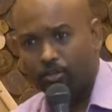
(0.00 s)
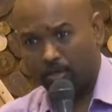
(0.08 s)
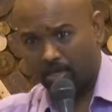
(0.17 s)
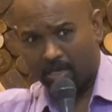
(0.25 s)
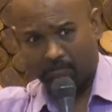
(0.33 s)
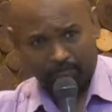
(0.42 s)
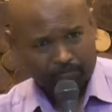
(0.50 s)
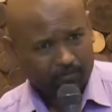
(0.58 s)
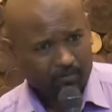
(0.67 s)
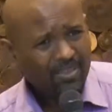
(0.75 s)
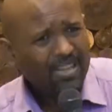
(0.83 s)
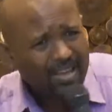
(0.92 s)
to the
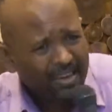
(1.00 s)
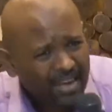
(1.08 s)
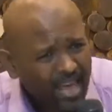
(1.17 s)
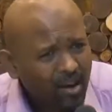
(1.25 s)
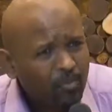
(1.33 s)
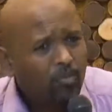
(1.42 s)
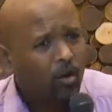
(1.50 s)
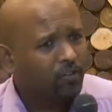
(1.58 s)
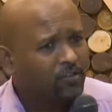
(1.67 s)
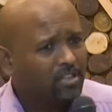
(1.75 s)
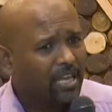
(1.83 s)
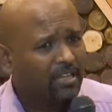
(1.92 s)
realm
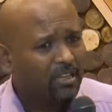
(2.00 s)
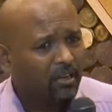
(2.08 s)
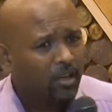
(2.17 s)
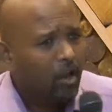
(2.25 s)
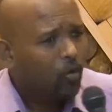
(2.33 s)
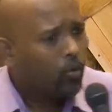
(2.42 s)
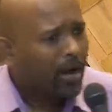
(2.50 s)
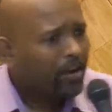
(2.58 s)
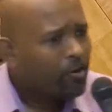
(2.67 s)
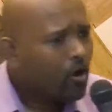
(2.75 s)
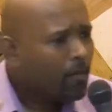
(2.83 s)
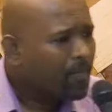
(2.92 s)
of Satan where
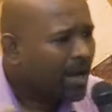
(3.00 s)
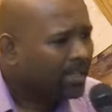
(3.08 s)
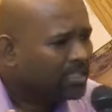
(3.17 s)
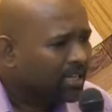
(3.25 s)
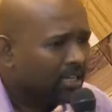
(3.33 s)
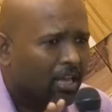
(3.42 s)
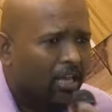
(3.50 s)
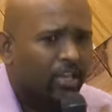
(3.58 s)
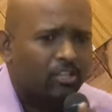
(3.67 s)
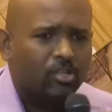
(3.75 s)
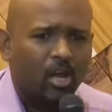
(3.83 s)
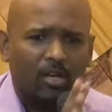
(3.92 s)
your mindset
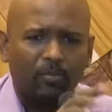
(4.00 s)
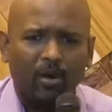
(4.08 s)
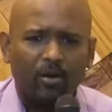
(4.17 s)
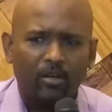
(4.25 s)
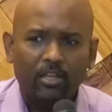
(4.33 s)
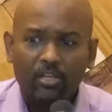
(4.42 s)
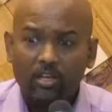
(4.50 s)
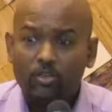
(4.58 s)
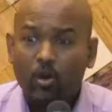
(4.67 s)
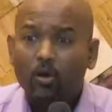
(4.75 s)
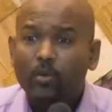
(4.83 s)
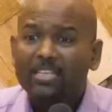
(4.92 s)
is not about, is,
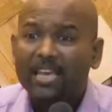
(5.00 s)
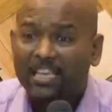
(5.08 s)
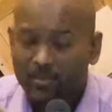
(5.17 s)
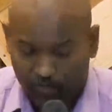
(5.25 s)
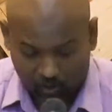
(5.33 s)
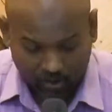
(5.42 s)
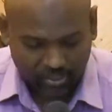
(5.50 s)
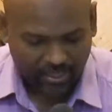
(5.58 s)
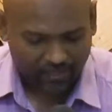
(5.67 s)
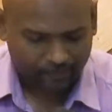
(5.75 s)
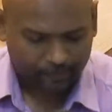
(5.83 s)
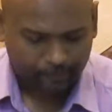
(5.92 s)
is always
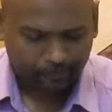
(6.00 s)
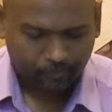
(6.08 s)
exploitative?